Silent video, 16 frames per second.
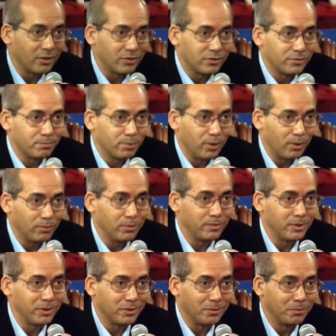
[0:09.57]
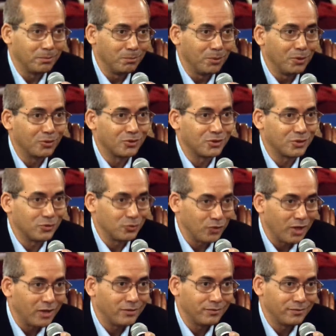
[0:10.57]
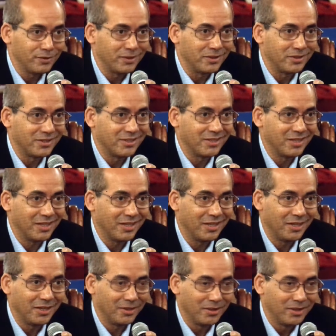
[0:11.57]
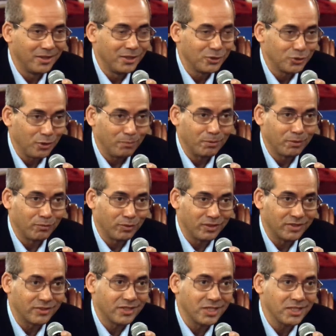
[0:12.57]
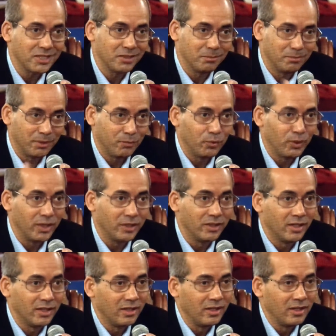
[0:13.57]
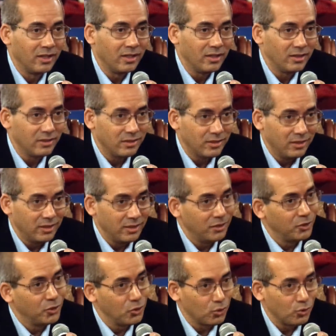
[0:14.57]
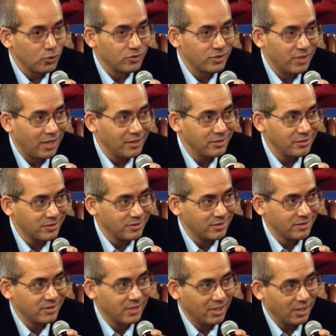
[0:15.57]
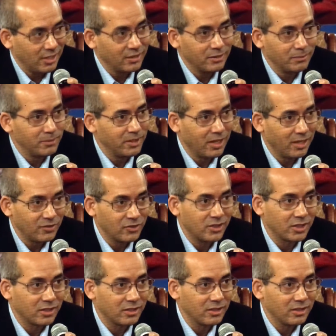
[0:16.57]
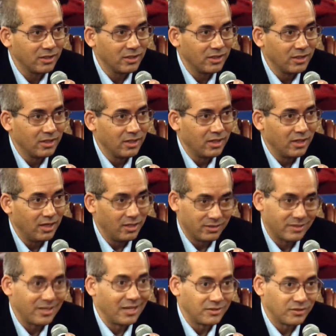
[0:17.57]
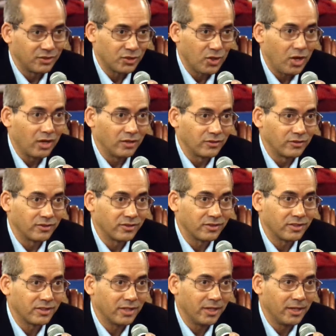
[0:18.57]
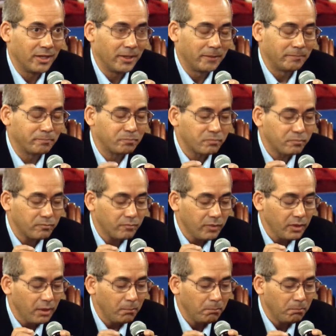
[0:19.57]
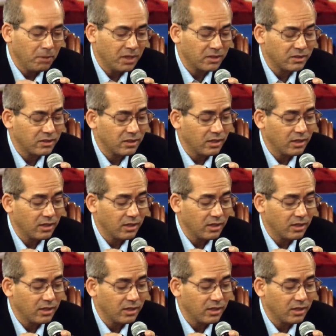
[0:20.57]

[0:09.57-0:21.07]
is probably the most relevant topic for discussion between the neuroscientists and the monastic science scholars. But